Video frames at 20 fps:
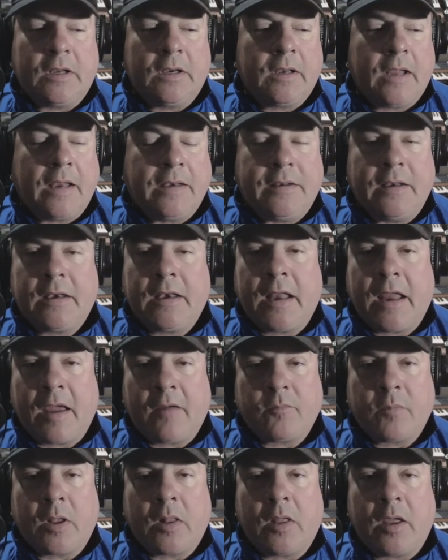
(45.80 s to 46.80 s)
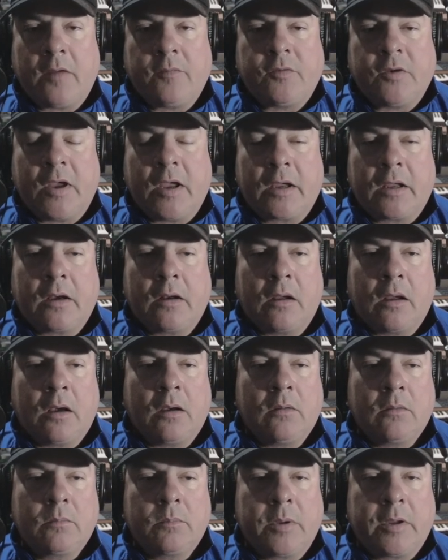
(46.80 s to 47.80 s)
I didn't have my life jacket
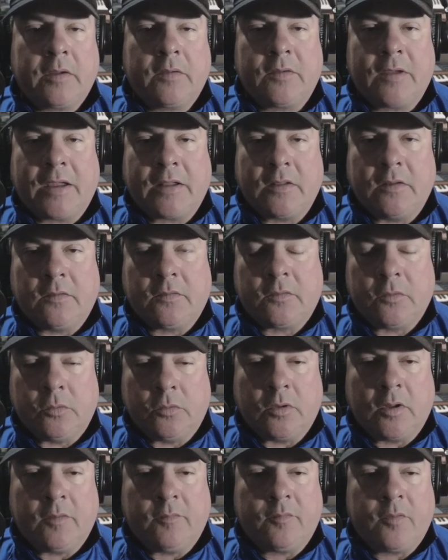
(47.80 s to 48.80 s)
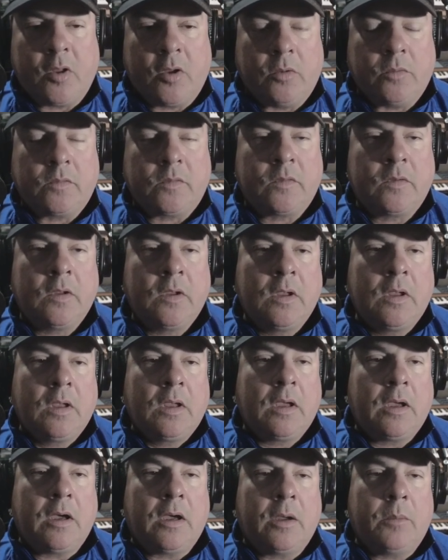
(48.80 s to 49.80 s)
on because I had the suit that floats,
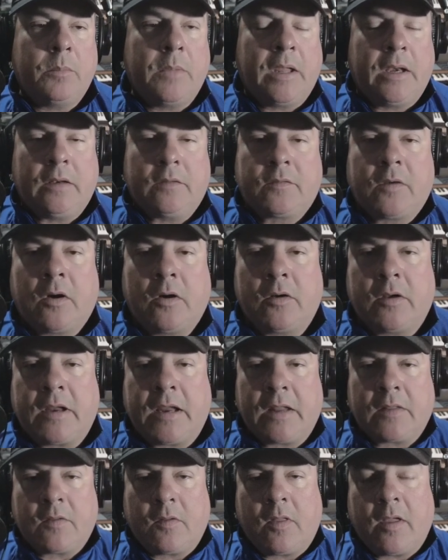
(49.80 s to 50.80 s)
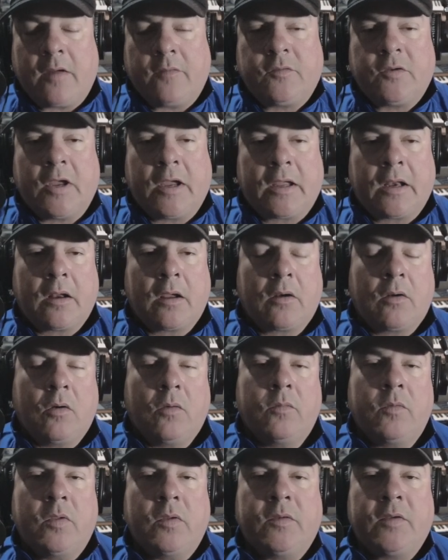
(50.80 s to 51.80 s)
and it's hard to get the life jacket on
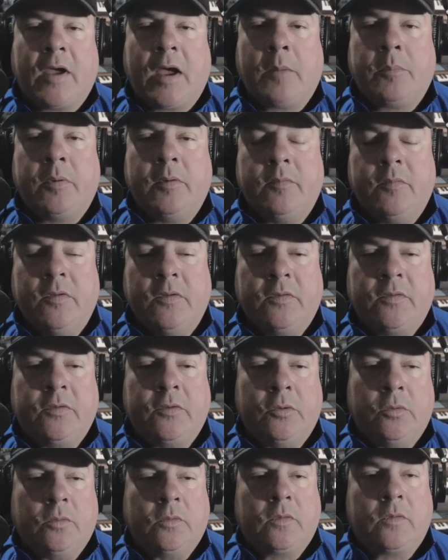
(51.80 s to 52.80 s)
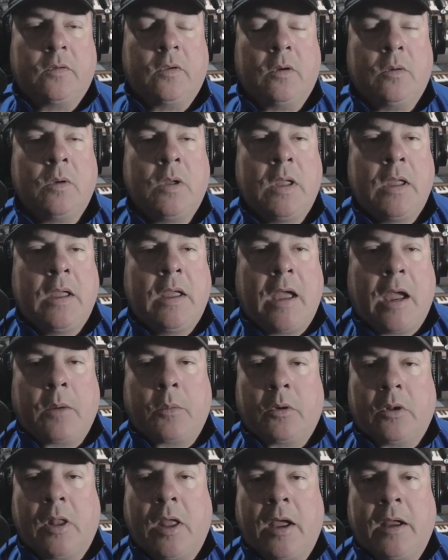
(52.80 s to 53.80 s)
over the top of the suit. So I
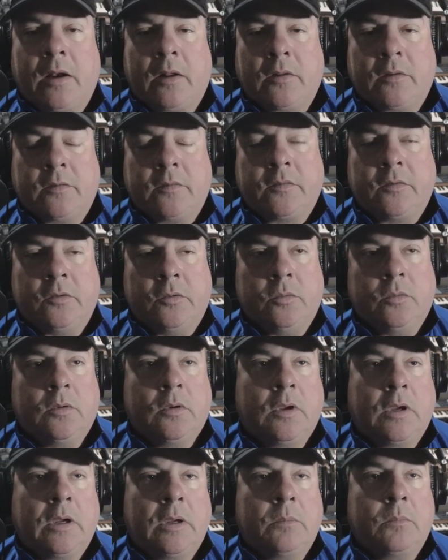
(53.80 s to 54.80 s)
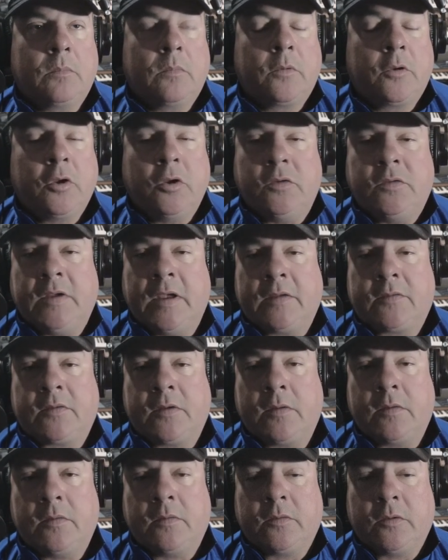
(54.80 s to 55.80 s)
relied on the suit. Good test
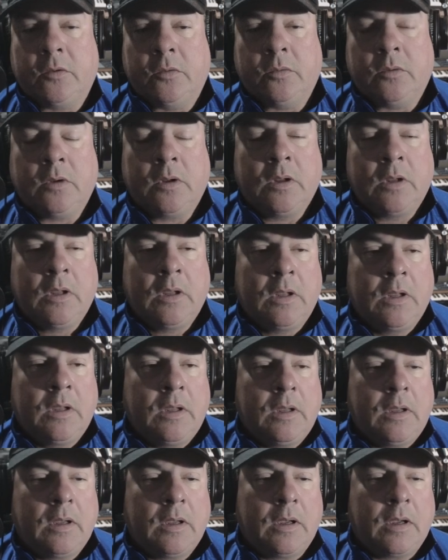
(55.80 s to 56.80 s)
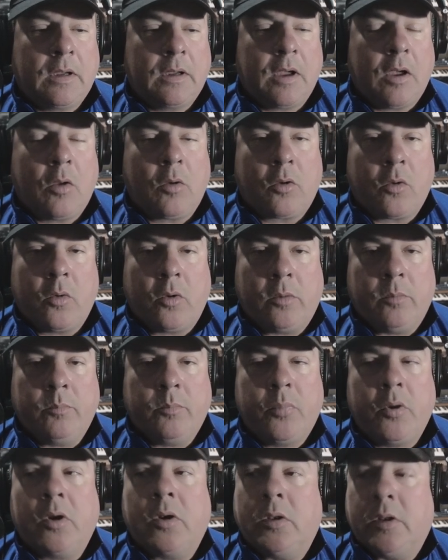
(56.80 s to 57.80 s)
of the suit. I'll go ahead and
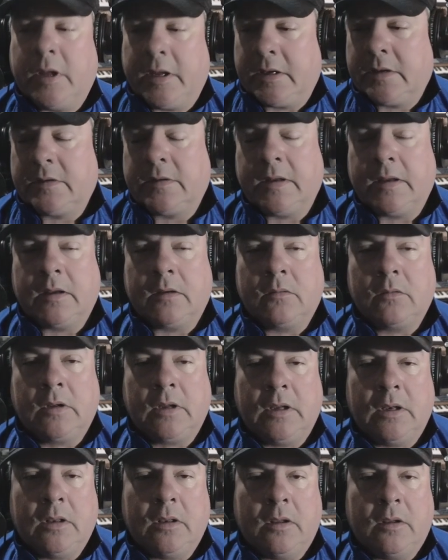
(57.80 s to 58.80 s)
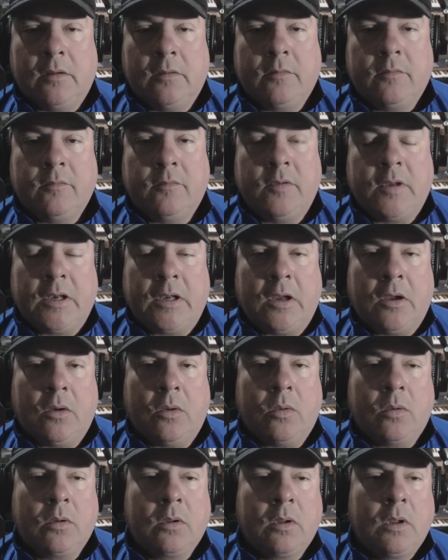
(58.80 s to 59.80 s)
put a link down in the
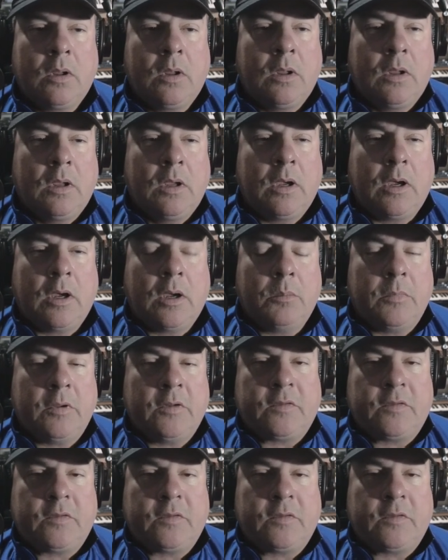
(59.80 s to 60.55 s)
video. It's